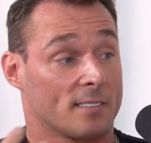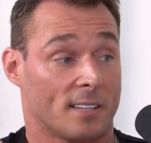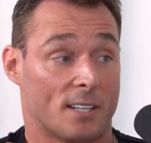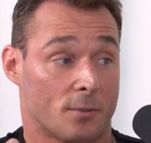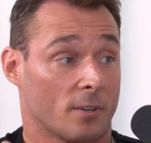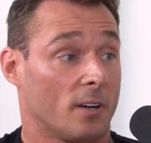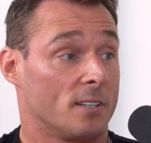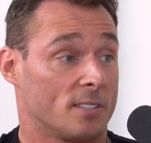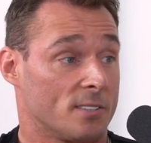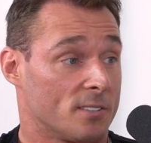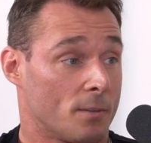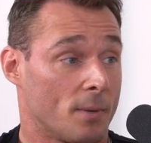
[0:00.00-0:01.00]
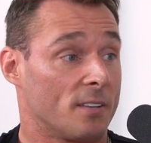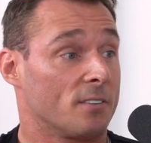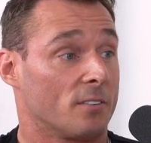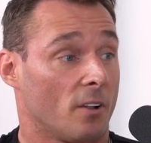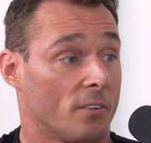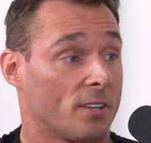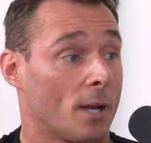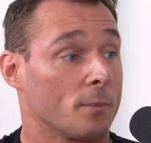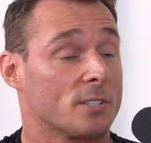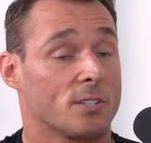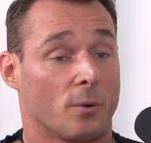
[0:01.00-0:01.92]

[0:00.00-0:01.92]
and that's what causes dementia and Alzheimer's.